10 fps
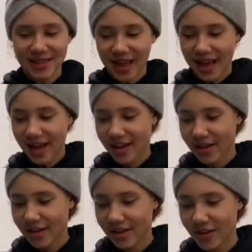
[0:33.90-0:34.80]
that
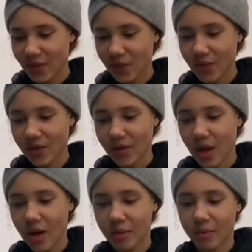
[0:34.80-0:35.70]

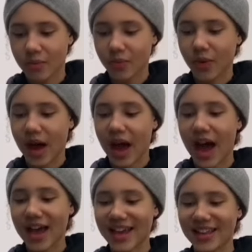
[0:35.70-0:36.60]
um,
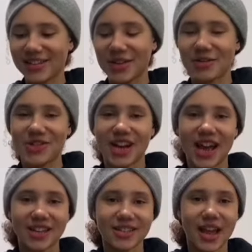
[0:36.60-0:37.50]
I can
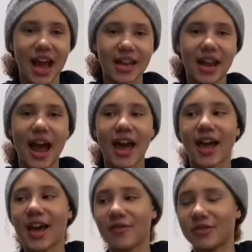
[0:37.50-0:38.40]
socialise and I
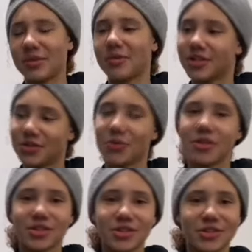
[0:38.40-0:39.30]
have someone to
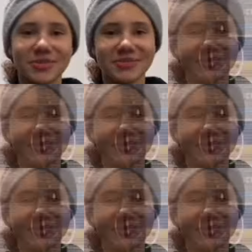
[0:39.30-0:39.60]
talk to. During